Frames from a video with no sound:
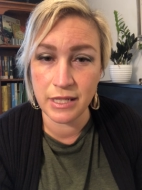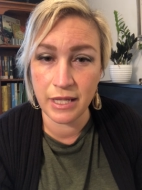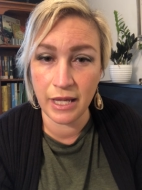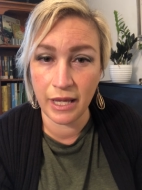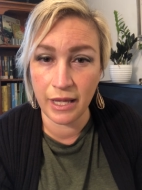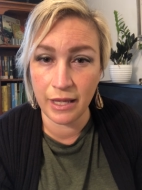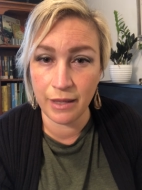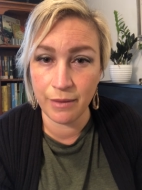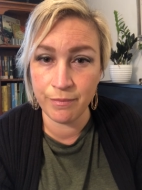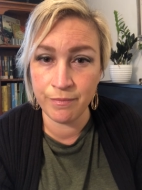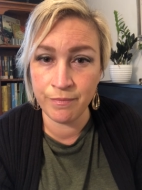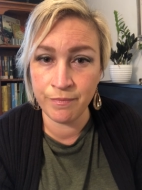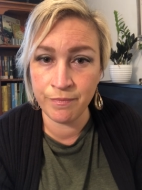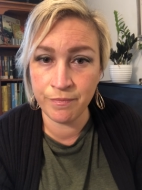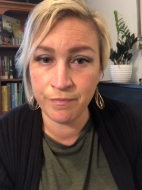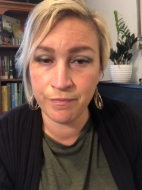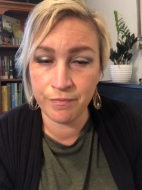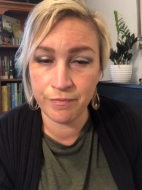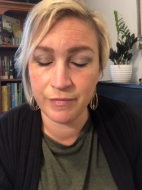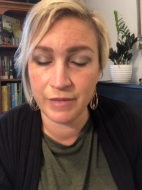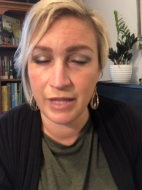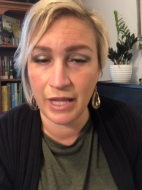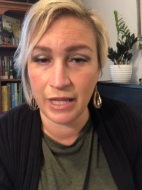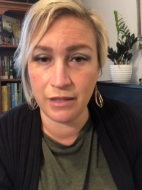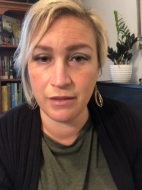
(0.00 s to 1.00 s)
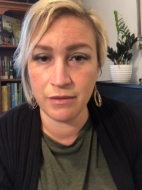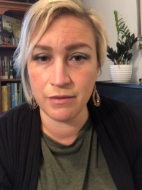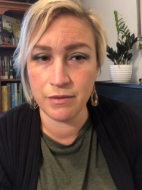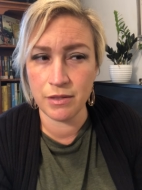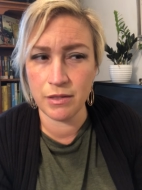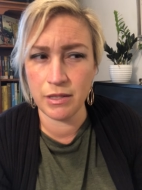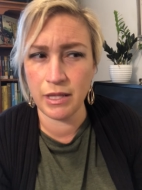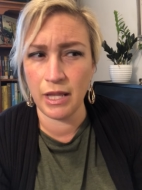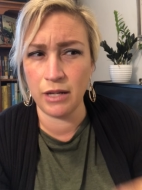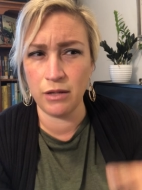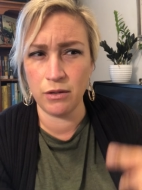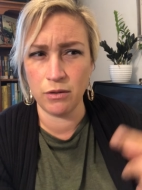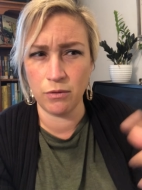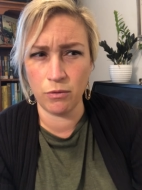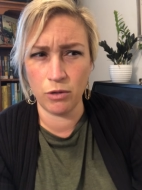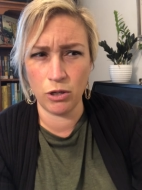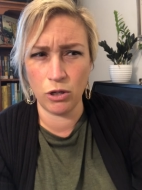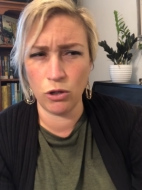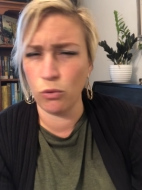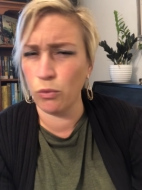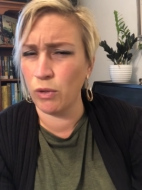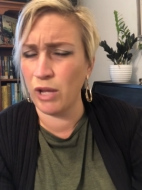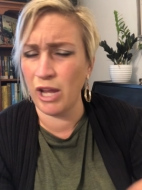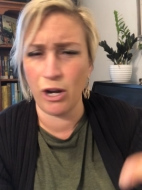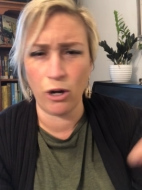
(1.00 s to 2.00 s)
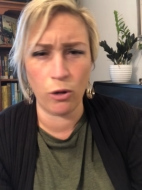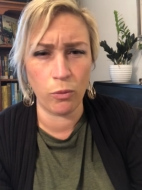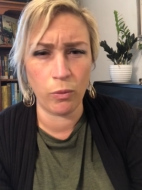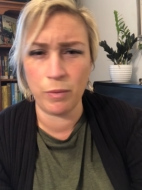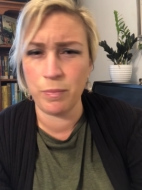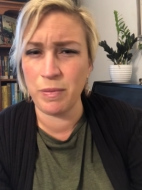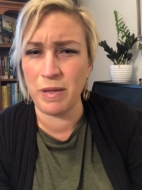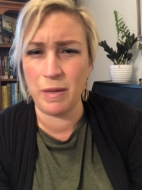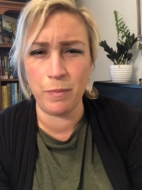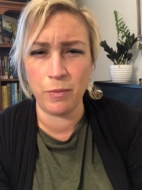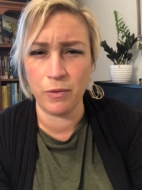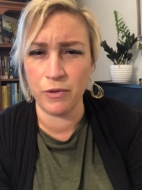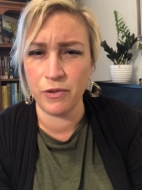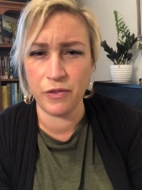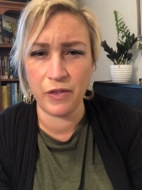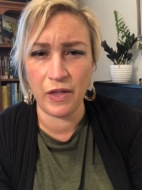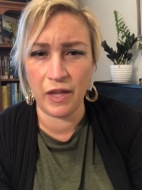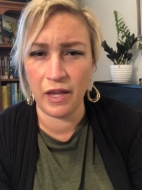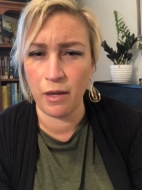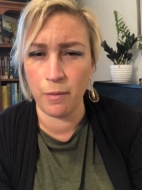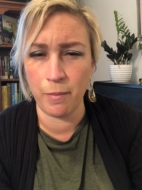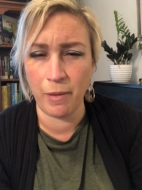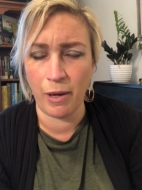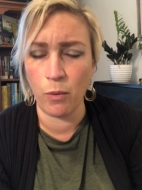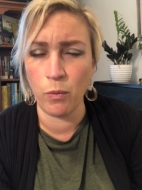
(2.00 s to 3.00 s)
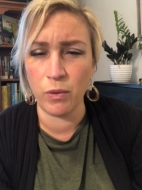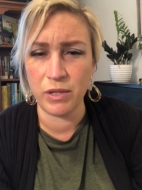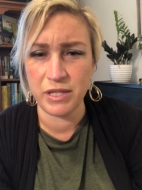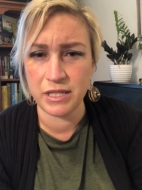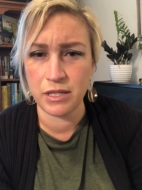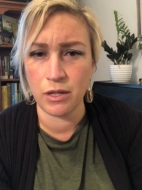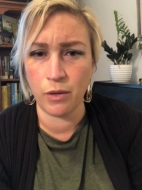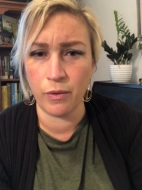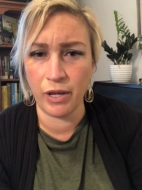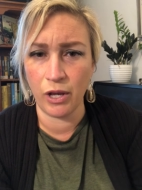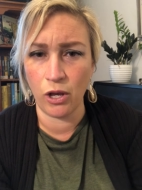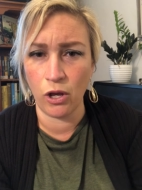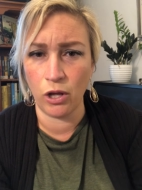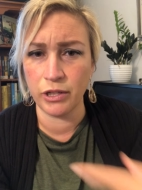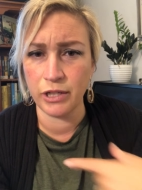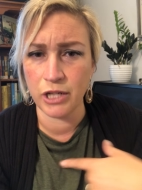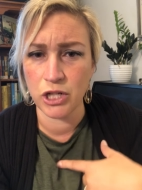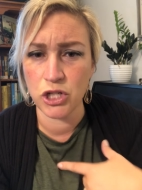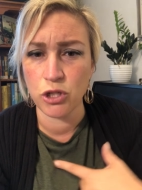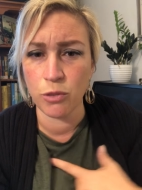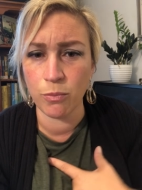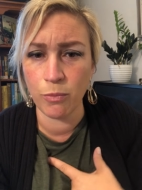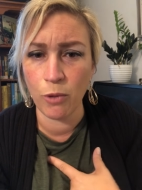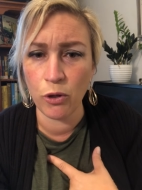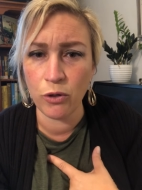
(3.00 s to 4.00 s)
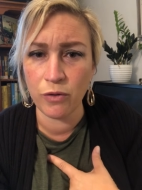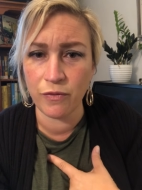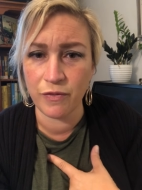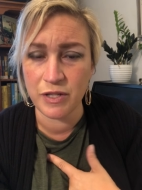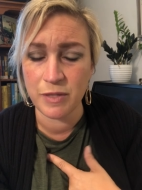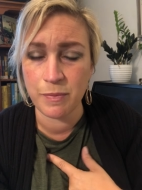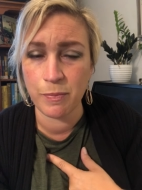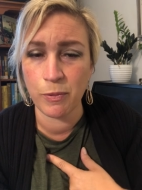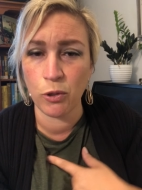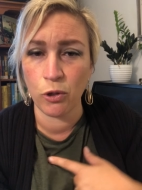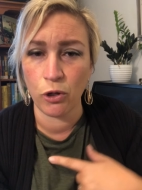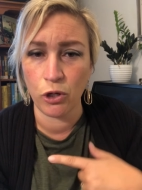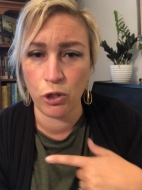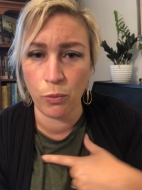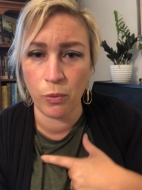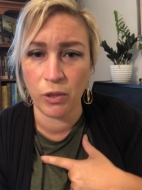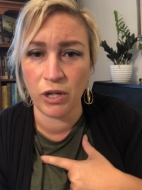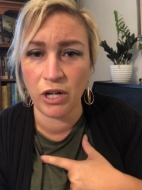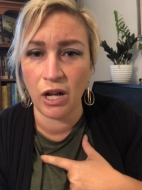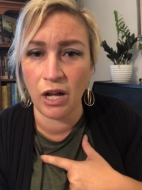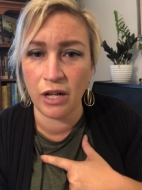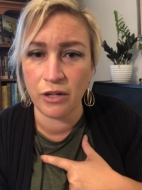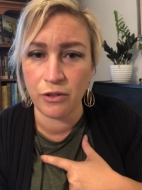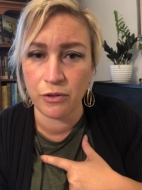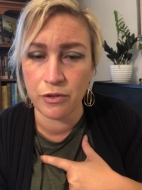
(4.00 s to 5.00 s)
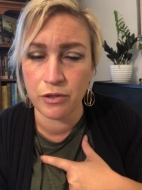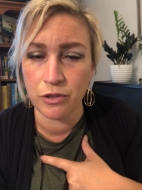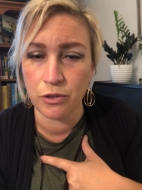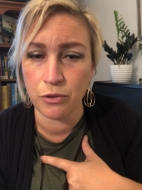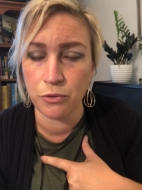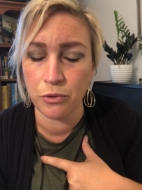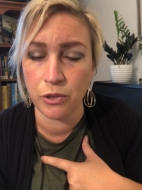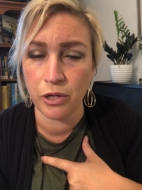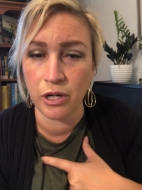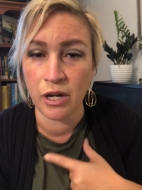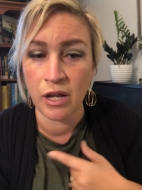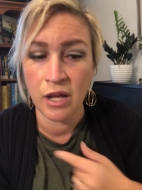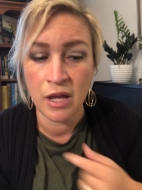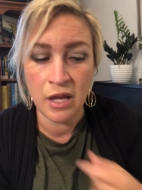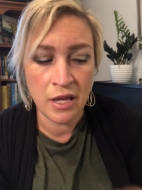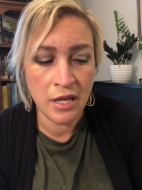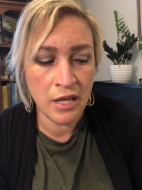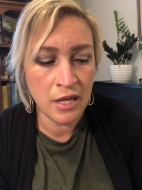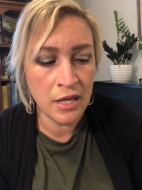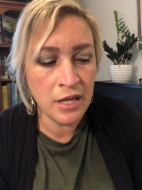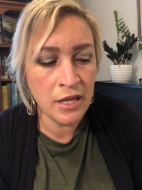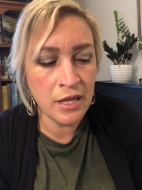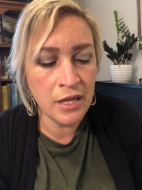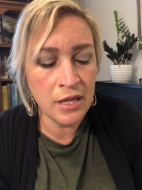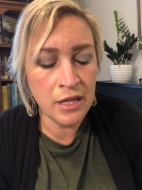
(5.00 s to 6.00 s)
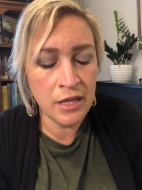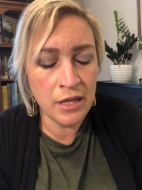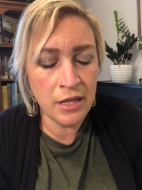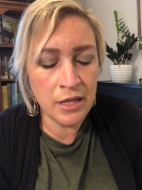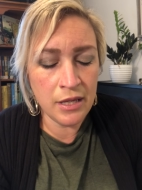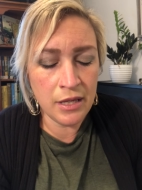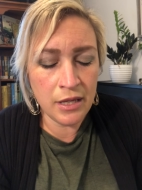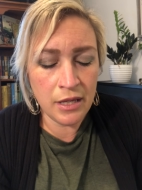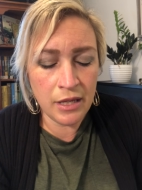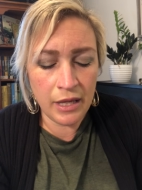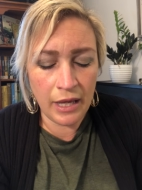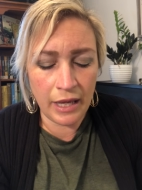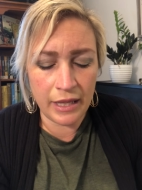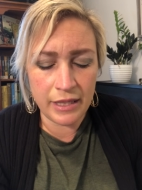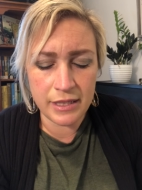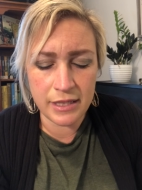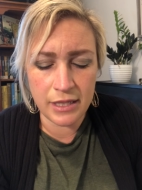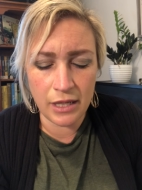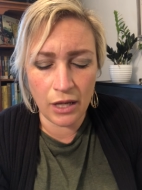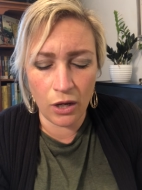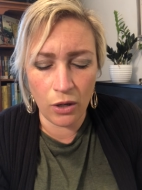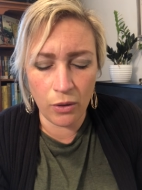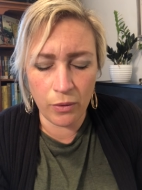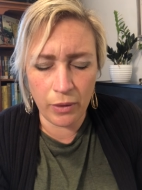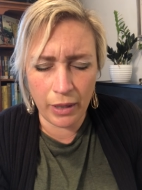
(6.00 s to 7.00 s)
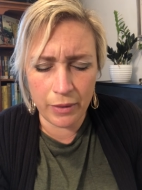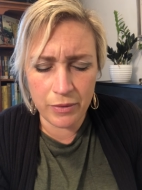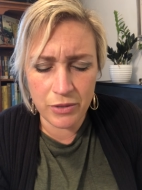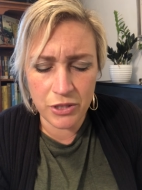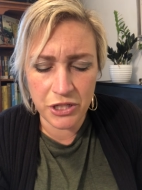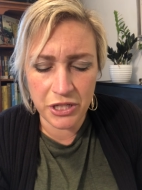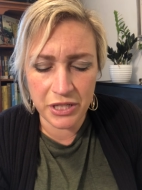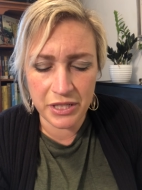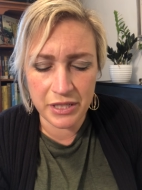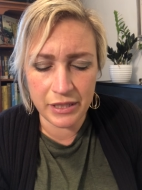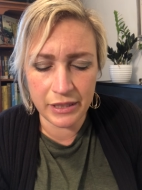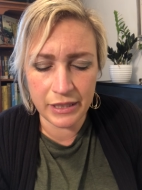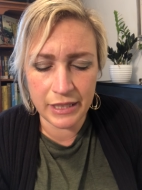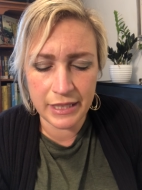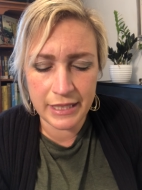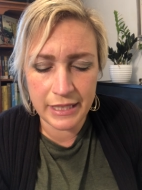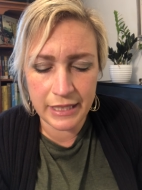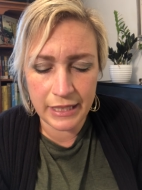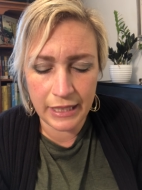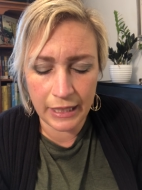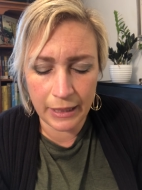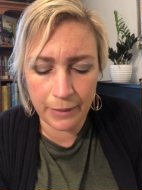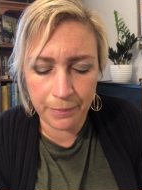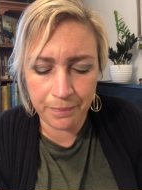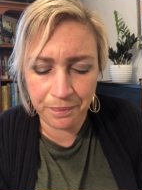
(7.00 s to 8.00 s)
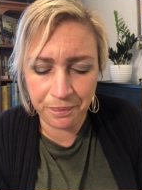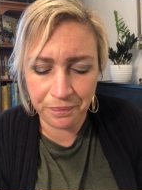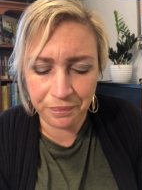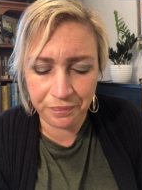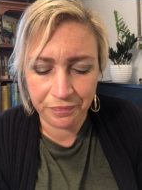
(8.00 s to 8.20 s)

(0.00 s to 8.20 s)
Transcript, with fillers: him than than you care what people think about what's going on because your motive is pure you want to honor the lord and so I was just listening